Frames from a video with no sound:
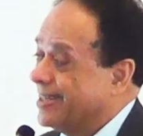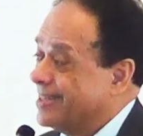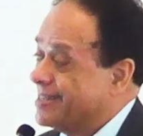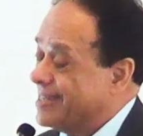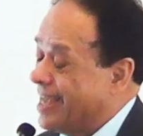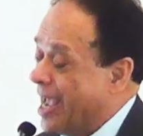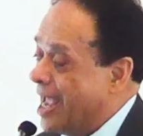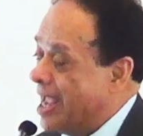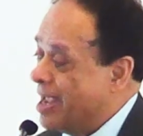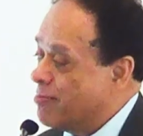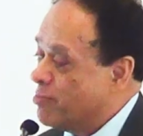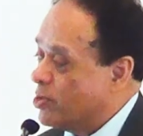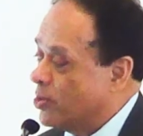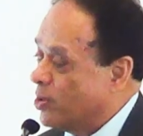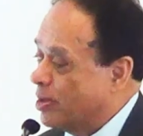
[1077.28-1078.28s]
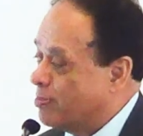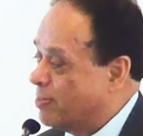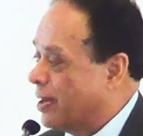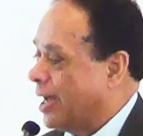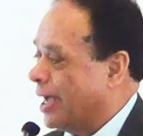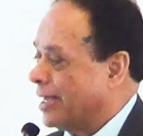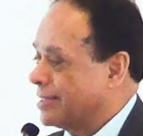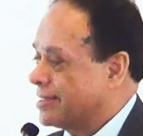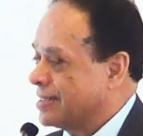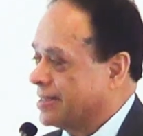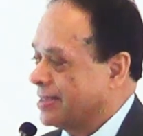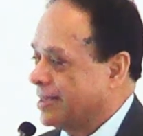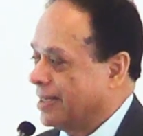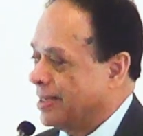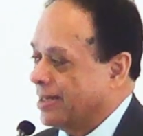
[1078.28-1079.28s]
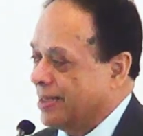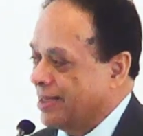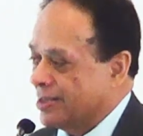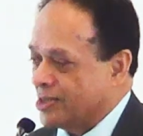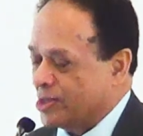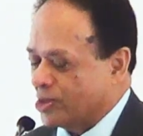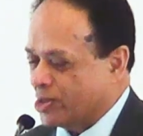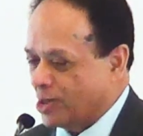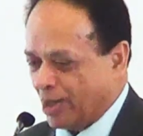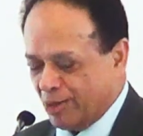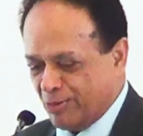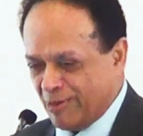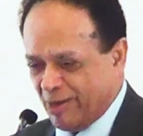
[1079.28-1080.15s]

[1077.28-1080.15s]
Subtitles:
Same rule applies. So Sadhu